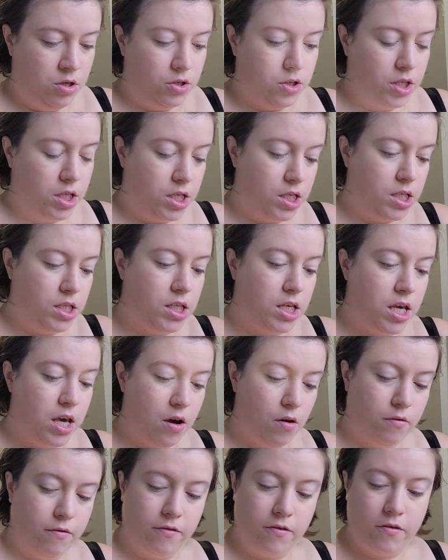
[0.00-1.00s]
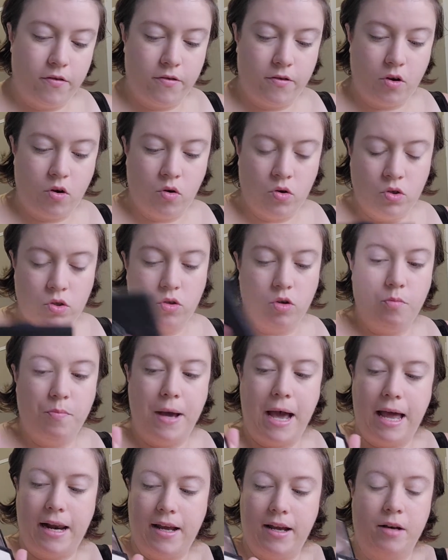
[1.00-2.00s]
So this is the e.l.f. contour
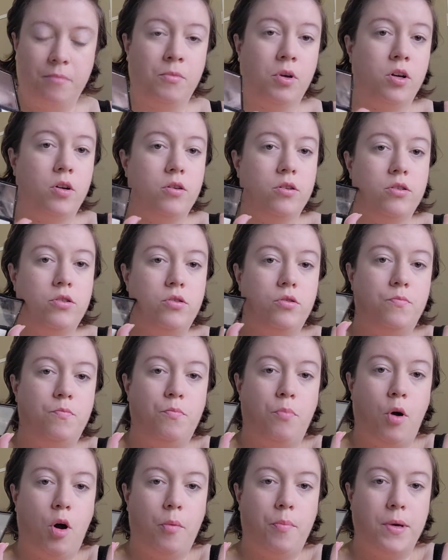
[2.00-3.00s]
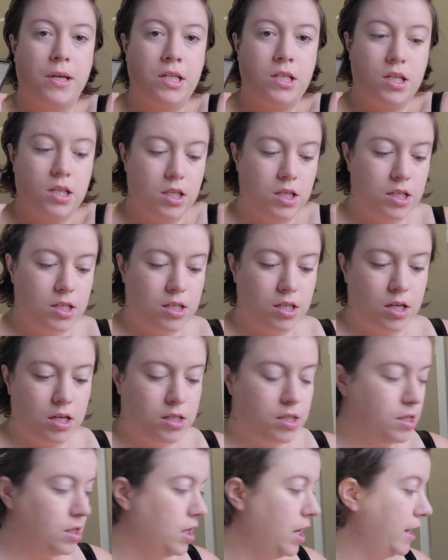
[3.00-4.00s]
palette. I'm going to pop into this a
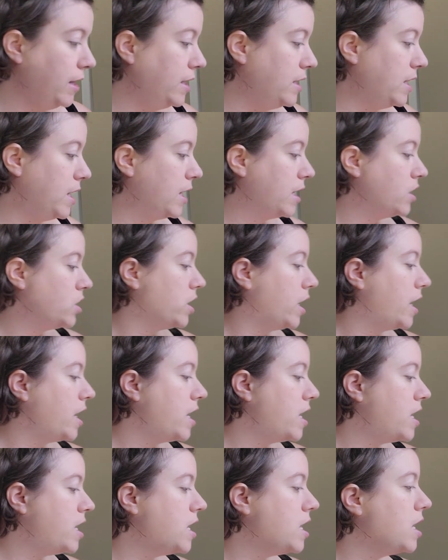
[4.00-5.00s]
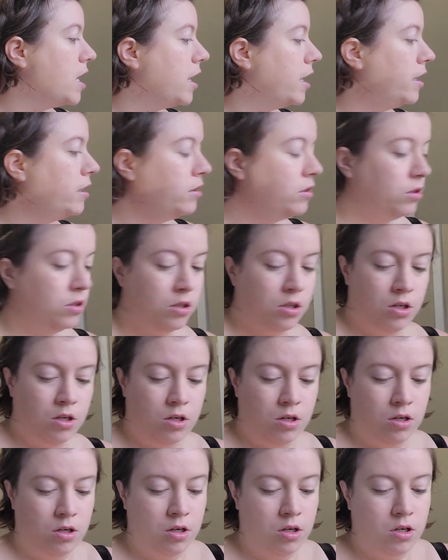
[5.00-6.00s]
slightly darker shade here.
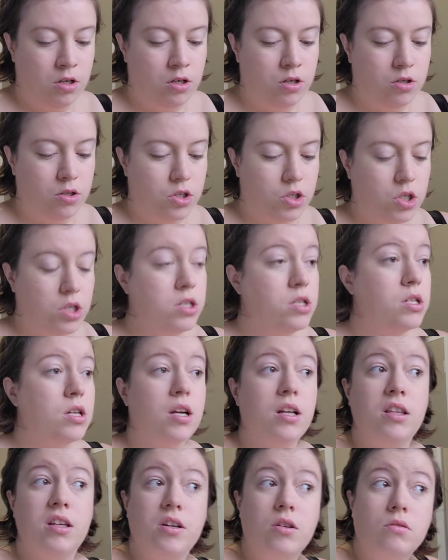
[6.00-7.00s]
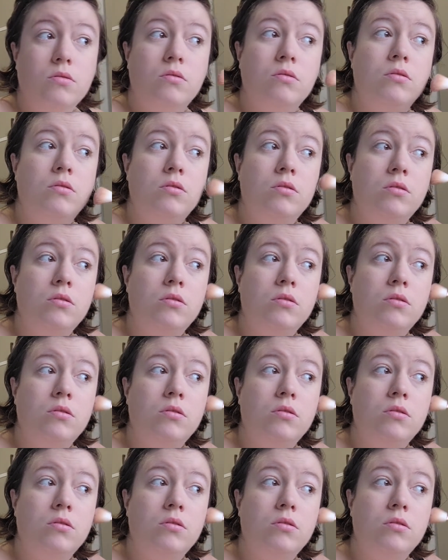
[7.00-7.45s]
Just a little.